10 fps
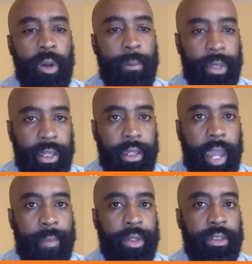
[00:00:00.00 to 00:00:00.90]
being
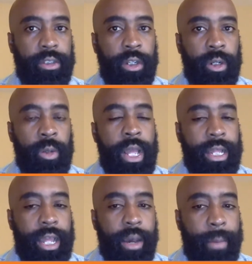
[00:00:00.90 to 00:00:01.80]
able to,
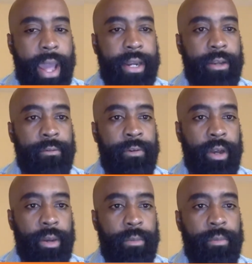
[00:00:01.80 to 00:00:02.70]
come at it
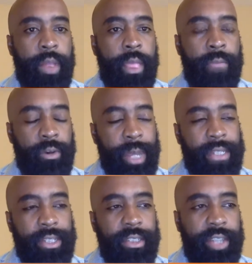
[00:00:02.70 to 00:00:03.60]
from
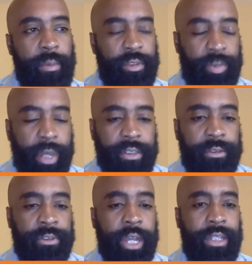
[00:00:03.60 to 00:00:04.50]
that T-shaped
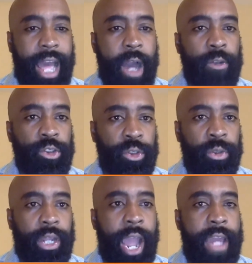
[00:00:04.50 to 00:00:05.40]
perspective allows
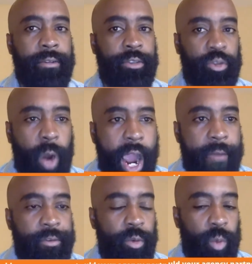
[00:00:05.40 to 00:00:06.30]
you to kind of
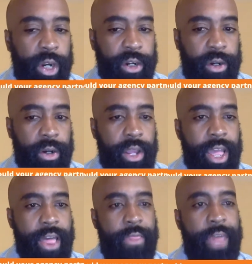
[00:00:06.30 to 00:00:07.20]
drive the rigor
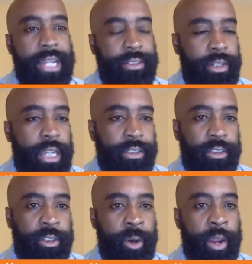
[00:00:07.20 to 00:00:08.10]
that's
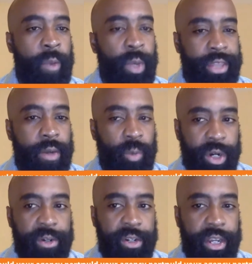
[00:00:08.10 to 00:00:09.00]
necessary. And what that
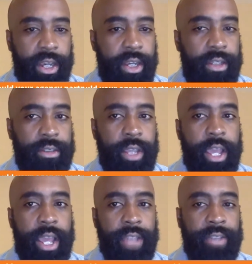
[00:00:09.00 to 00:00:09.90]
rigor does
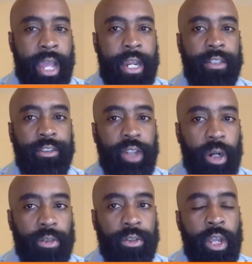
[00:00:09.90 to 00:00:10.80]
is that it
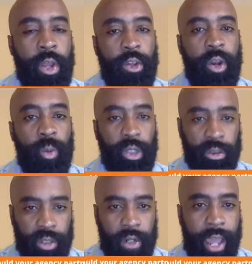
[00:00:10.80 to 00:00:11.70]
starts, when
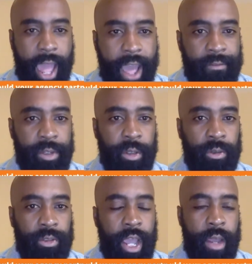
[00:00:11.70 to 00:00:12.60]
you start to have those